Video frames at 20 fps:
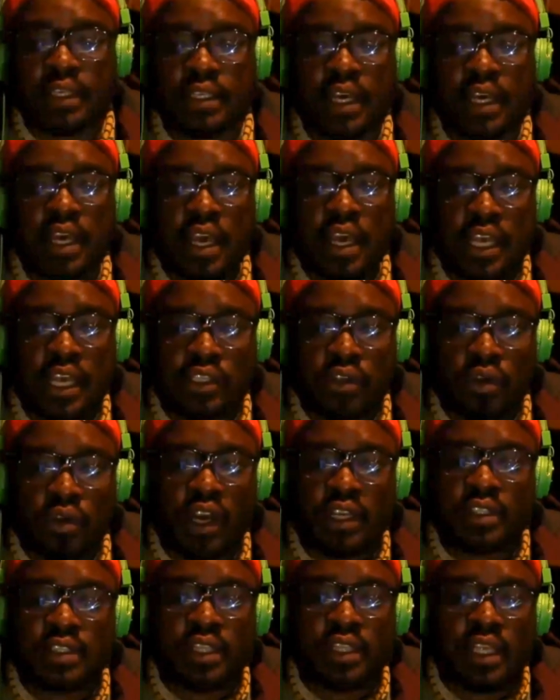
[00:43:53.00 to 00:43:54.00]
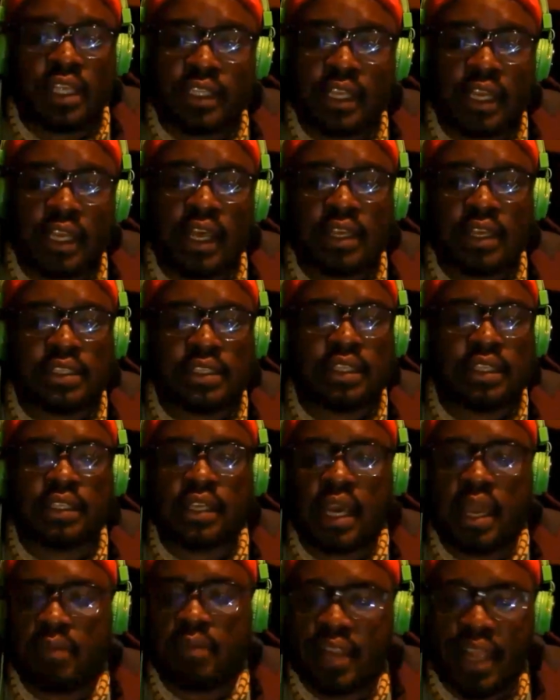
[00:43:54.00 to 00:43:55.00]
As long as they tell us in time,
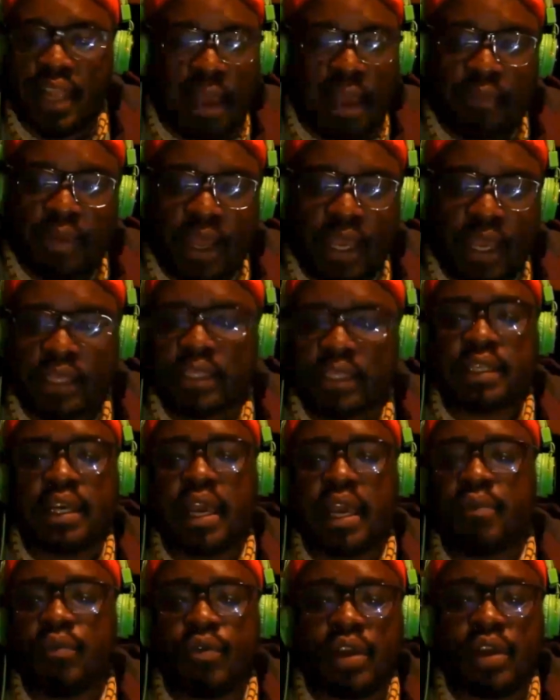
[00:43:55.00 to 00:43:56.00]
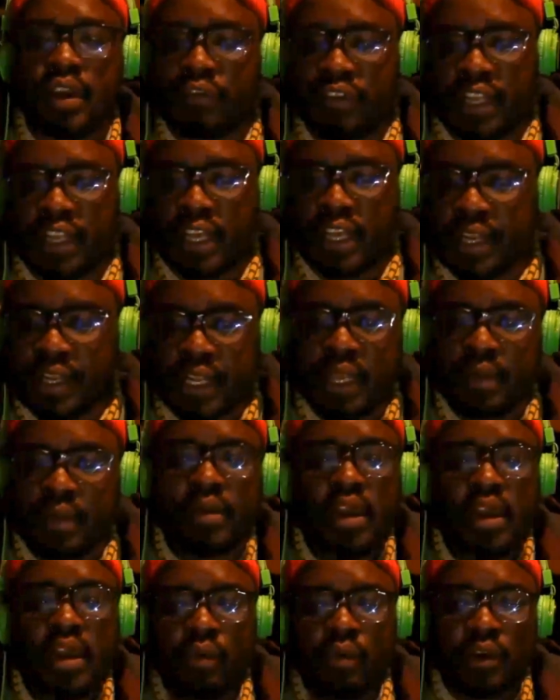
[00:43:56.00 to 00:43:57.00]
they apply in time, we have their name,
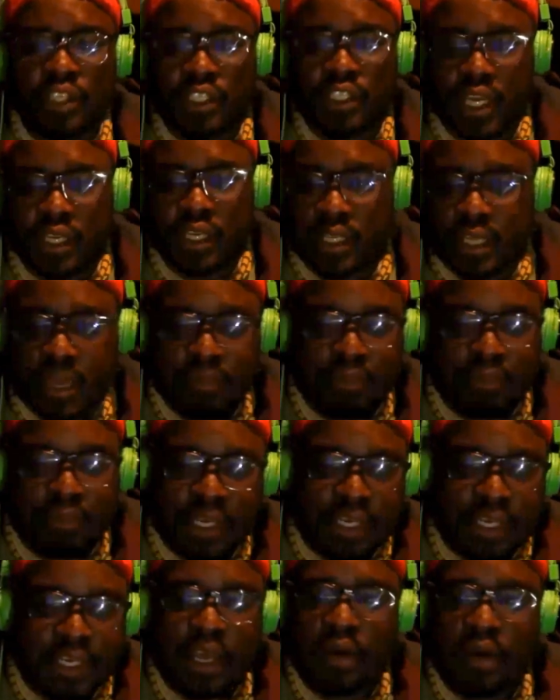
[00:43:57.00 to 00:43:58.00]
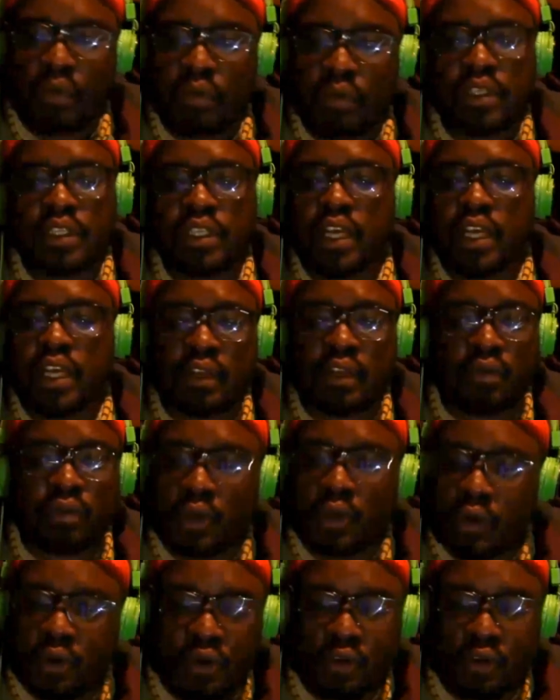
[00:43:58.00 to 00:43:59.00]
we check their background and
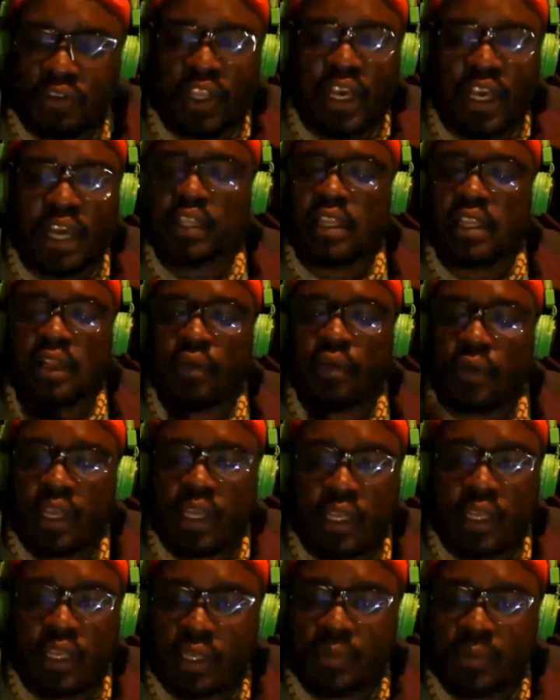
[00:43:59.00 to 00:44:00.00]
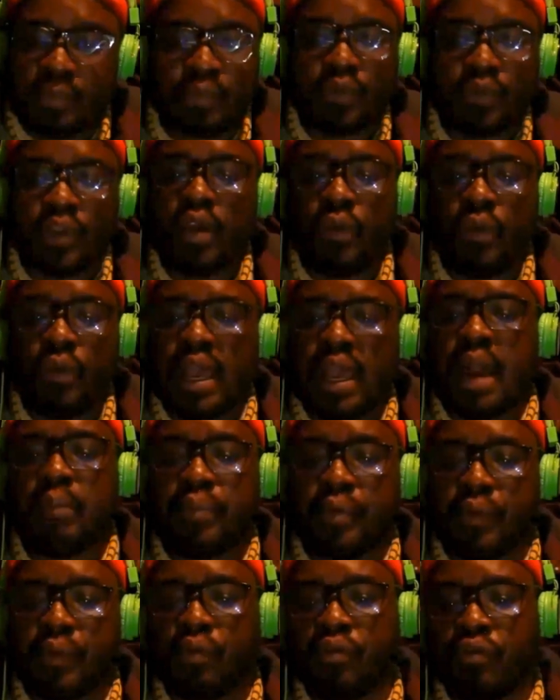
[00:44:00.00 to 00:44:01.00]
all of that, then we
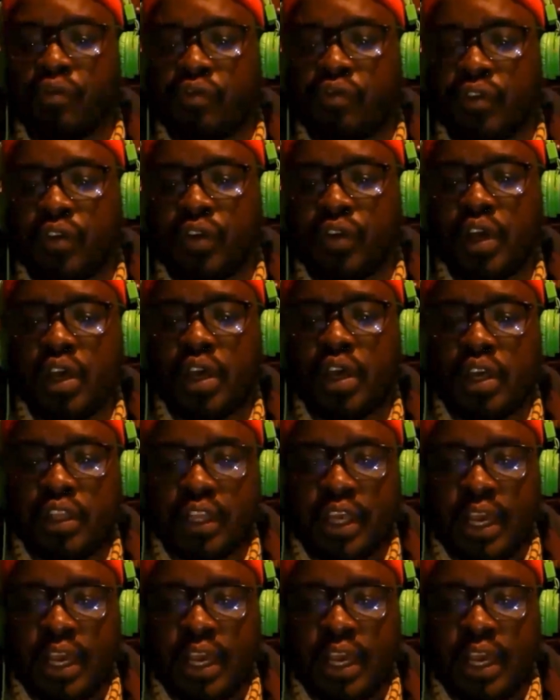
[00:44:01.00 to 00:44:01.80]
approve their